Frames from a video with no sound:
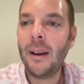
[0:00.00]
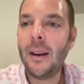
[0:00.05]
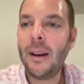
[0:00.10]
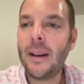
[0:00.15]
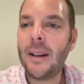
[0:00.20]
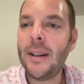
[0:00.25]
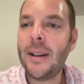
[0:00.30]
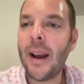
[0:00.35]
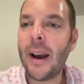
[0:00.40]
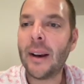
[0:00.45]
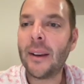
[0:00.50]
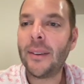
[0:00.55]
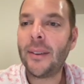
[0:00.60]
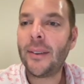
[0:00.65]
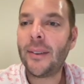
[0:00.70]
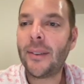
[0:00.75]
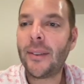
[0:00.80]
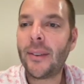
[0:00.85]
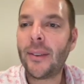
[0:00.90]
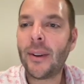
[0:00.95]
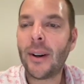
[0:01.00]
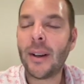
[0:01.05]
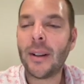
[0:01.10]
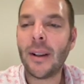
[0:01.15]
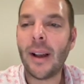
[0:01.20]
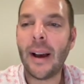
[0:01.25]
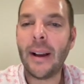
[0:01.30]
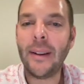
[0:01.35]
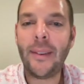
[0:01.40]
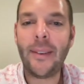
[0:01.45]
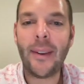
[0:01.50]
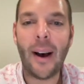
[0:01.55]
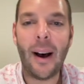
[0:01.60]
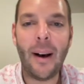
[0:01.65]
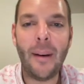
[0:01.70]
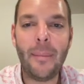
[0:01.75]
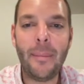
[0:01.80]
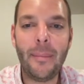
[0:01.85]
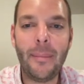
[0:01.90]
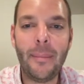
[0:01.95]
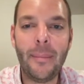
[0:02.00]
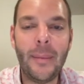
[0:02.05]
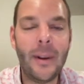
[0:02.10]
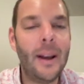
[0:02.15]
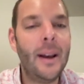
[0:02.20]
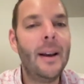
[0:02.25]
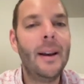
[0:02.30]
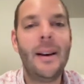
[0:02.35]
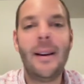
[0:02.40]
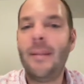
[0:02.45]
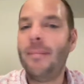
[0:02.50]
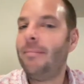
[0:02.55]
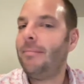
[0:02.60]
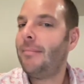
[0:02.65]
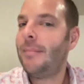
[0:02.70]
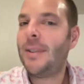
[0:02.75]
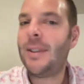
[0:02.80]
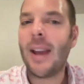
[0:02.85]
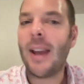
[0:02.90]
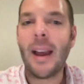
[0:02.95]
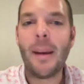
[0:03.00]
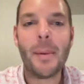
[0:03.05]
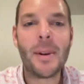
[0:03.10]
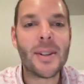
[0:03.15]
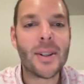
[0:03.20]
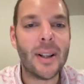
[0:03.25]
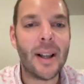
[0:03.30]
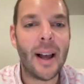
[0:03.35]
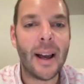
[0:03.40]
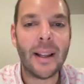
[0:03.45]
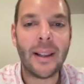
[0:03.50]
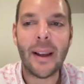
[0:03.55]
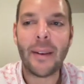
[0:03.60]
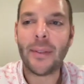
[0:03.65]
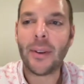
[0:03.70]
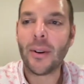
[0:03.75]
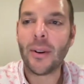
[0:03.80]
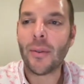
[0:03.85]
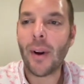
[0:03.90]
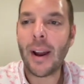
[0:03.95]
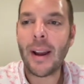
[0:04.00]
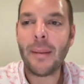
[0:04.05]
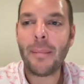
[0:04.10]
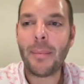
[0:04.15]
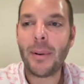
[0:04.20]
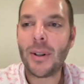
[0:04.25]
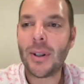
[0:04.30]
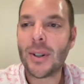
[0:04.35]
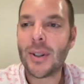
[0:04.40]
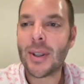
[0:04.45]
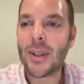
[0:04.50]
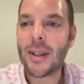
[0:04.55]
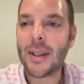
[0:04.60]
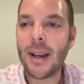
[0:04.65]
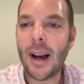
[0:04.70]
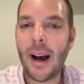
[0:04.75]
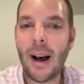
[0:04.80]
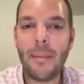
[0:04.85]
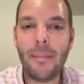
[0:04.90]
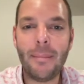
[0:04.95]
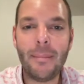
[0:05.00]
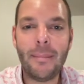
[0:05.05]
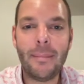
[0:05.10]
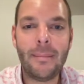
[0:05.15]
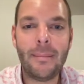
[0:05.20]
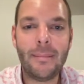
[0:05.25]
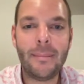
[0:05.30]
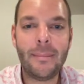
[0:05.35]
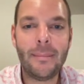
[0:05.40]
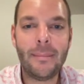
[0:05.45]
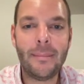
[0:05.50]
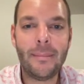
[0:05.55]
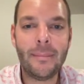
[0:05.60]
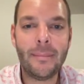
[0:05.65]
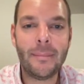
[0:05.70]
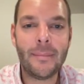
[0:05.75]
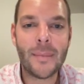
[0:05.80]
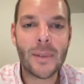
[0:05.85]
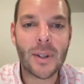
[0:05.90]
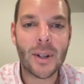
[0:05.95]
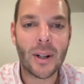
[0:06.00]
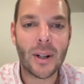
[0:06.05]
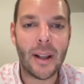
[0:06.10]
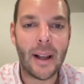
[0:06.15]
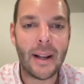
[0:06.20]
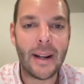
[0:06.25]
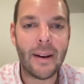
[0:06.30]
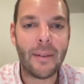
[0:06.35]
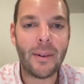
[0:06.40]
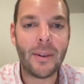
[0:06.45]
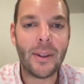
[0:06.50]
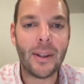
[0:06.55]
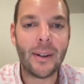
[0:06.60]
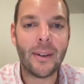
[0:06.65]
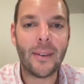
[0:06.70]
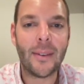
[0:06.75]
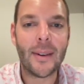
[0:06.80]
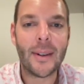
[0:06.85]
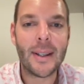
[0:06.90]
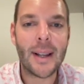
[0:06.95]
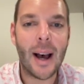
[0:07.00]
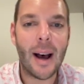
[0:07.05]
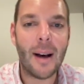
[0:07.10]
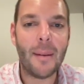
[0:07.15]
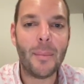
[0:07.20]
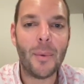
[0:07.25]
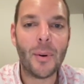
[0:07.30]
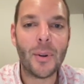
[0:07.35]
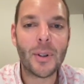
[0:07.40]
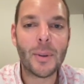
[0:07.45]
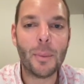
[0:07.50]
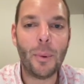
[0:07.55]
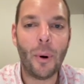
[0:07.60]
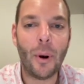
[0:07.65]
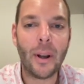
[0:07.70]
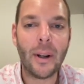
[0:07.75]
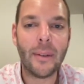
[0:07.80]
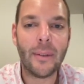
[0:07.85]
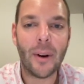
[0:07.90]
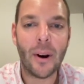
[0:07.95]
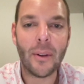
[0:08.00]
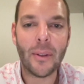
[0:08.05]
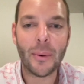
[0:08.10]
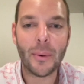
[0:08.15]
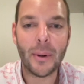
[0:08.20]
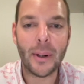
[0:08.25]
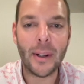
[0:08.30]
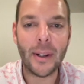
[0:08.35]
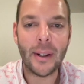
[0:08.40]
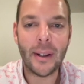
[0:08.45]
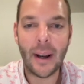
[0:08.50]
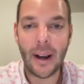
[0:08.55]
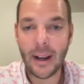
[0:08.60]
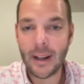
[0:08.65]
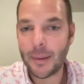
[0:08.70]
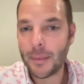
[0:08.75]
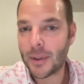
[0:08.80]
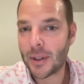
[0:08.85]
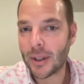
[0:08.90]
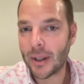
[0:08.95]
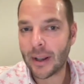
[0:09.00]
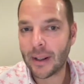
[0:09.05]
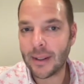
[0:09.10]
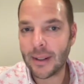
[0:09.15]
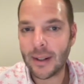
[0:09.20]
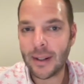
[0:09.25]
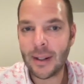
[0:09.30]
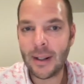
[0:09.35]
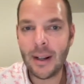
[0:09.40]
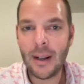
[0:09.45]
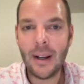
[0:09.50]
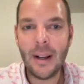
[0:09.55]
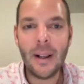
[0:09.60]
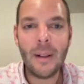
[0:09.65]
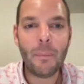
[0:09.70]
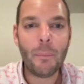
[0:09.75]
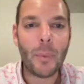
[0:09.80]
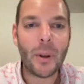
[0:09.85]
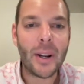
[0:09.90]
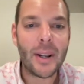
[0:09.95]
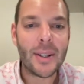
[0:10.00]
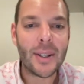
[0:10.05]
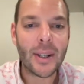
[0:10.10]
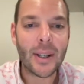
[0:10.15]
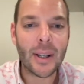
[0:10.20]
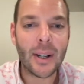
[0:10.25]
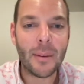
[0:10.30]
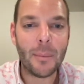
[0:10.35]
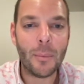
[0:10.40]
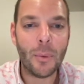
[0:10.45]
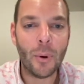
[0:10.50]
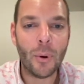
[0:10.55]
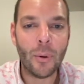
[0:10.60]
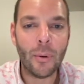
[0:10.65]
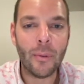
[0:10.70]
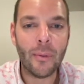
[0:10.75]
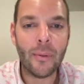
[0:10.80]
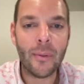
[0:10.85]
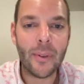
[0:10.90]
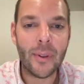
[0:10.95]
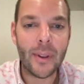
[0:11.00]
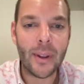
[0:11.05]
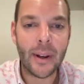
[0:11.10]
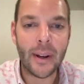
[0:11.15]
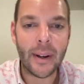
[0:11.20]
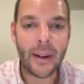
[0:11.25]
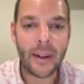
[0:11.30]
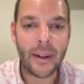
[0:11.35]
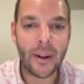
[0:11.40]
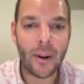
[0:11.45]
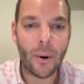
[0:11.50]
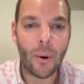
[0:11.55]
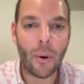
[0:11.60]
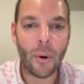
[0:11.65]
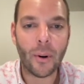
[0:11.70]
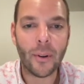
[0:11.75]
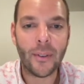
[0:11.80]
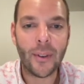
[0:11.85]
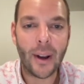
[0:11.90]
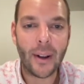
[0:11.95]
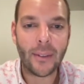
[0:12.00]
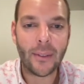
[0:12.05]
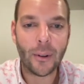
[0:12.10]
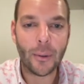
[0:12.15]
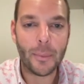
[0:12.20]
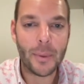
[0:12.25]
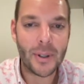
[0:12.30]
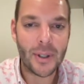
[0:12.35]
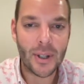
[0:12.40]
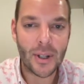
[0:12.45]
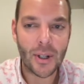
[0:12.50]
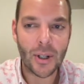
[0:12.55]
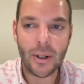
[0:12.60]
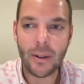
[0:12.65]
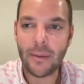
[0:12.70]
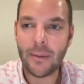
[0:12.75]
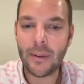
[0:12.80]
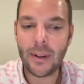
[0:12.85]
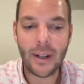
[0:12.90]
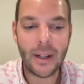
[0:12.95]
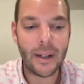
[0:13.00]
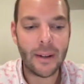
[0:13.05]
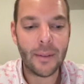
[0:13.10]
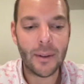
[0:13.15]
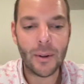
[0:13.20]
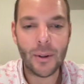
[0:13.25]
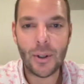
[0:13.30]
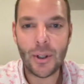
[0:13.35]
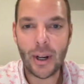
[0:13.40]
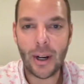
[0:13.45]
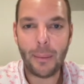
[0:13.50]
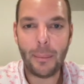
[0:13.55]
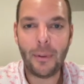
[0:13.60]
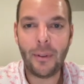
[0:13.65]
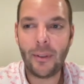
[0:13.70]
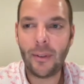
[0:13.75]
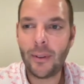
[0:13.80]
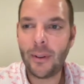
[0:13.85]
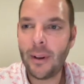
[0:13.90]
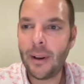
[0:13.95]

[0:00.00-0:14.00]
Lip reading: Next, align top. Same as align left and right, but just the top. It's going to align everything to the topmost point of all 3 items selected, but isn't going to move the horizontal position of any of those shapes.